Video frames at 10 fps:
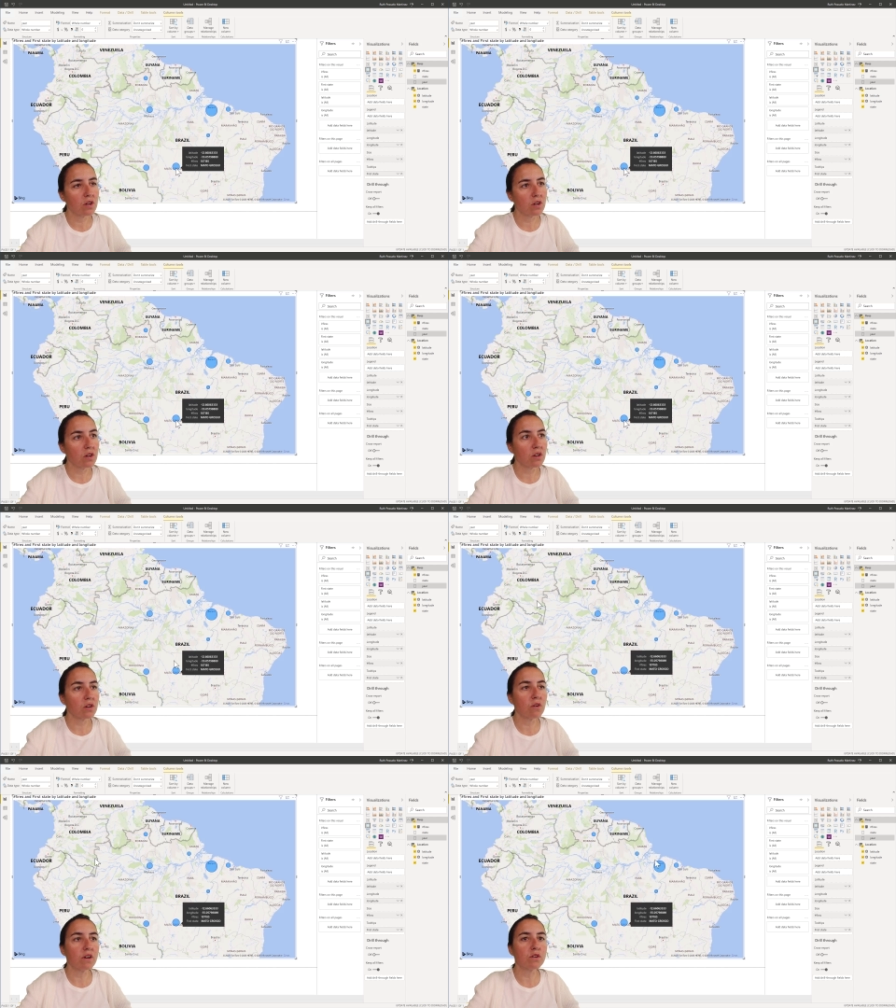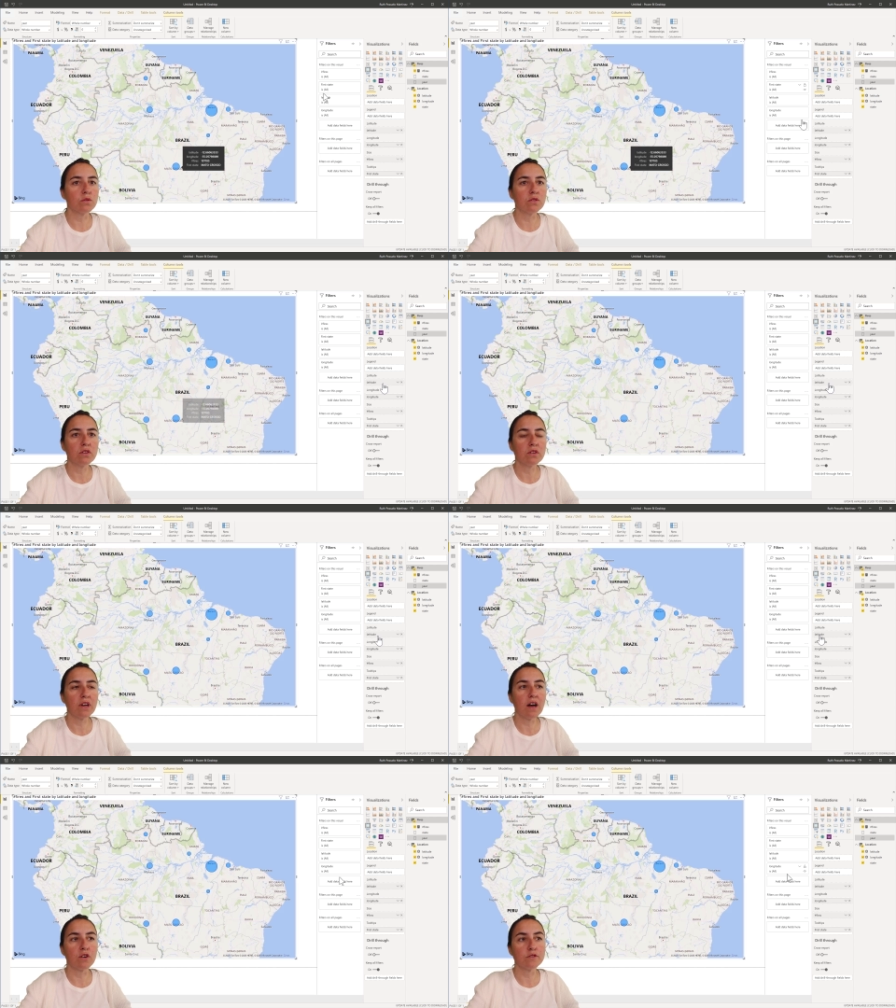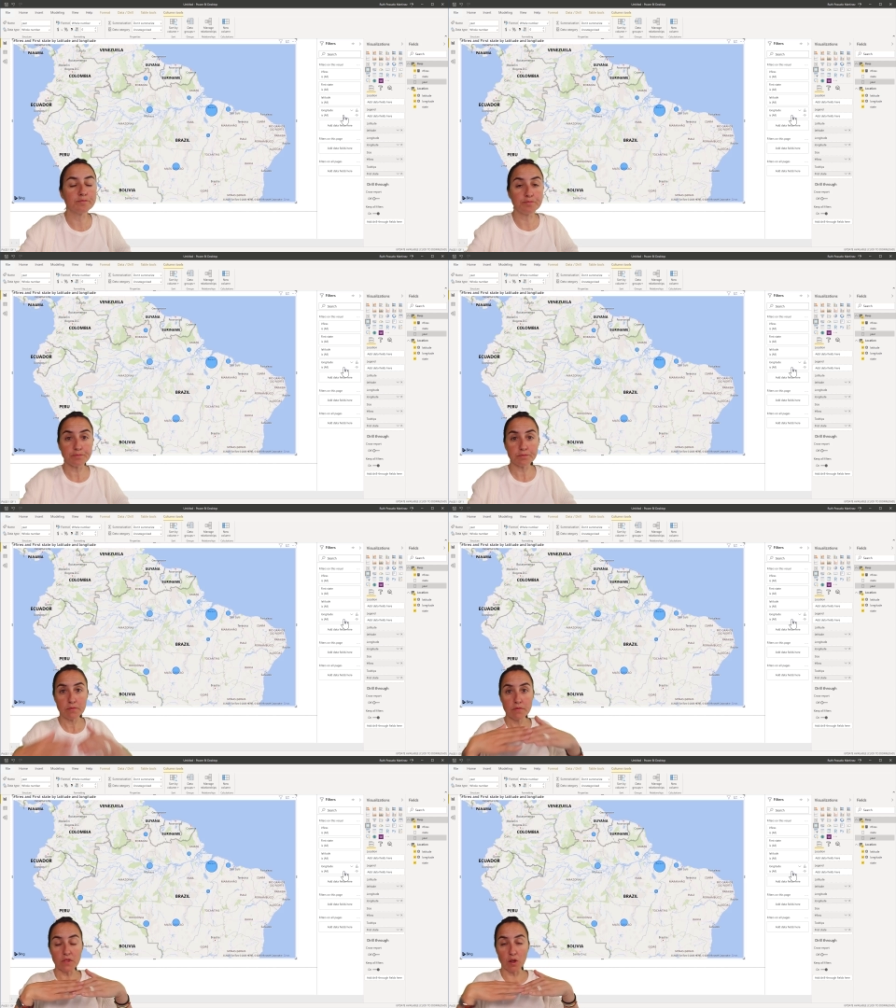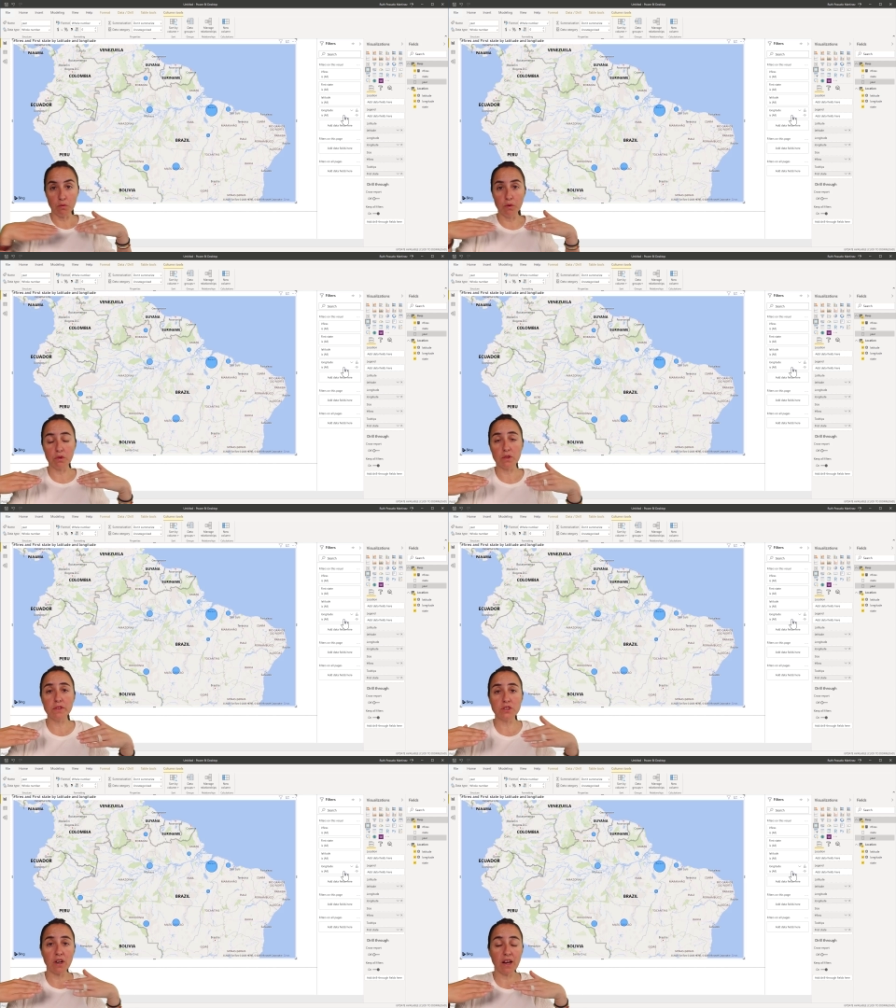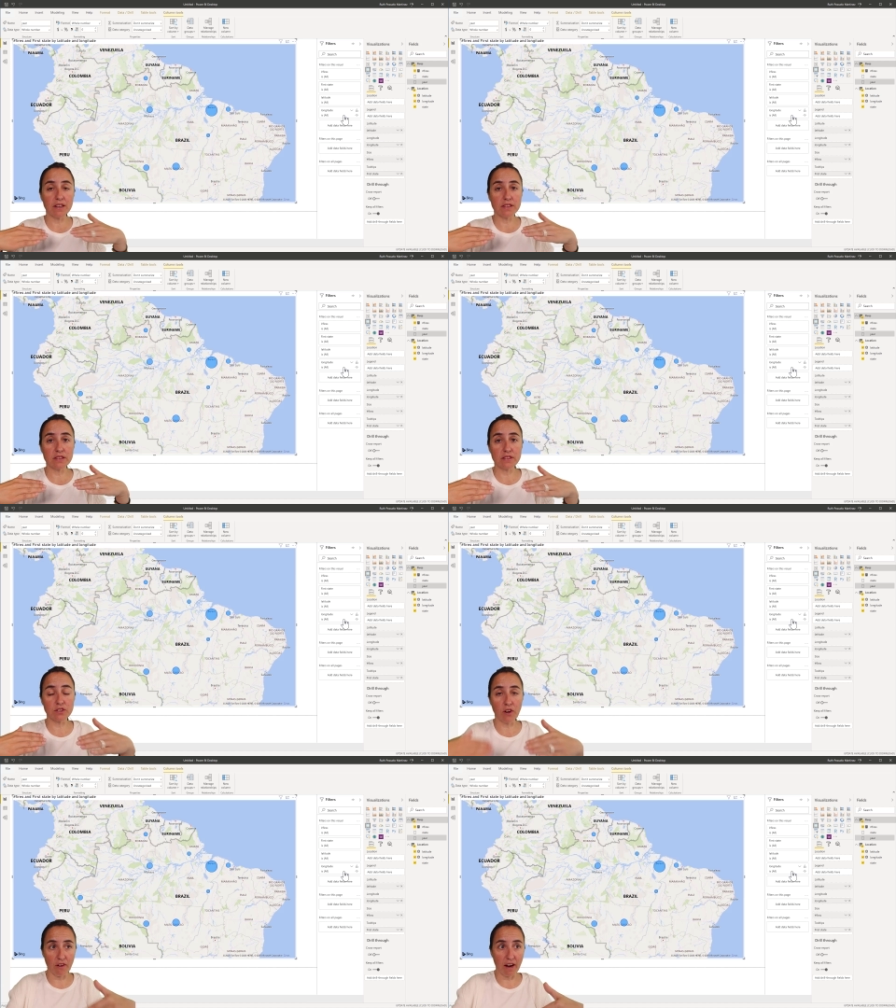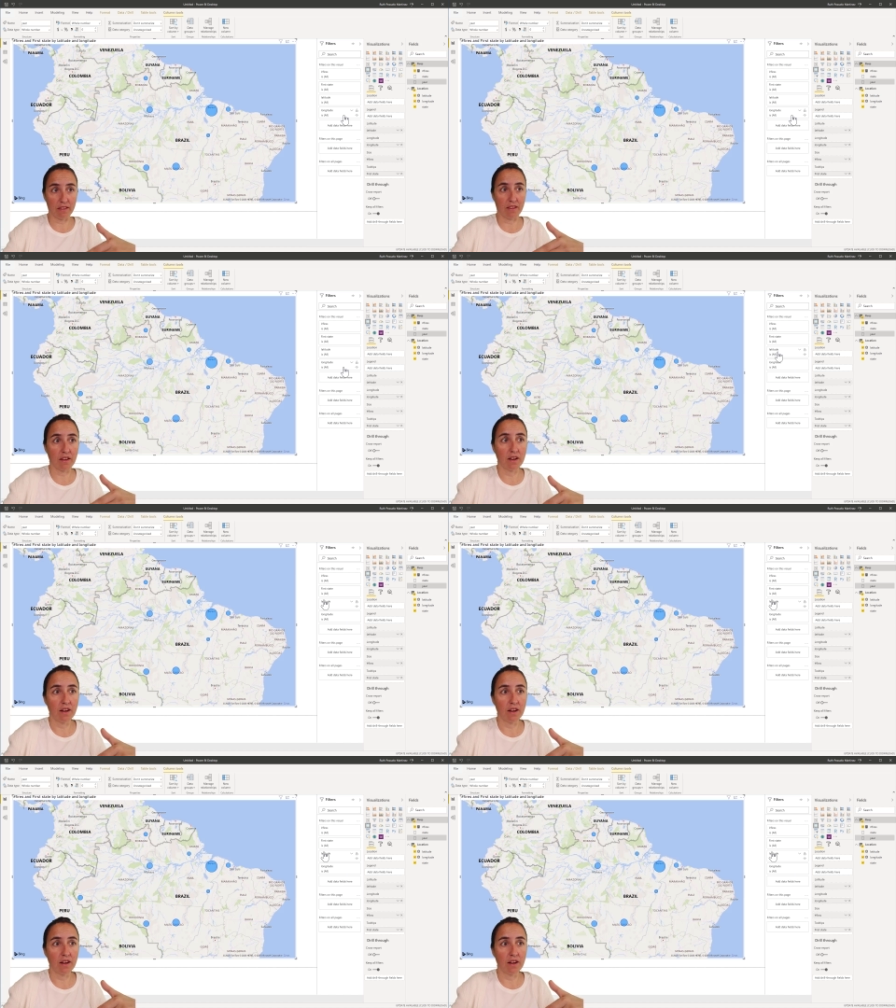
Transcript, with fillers: Huh? Quite cool. Now, we want to visualize trend.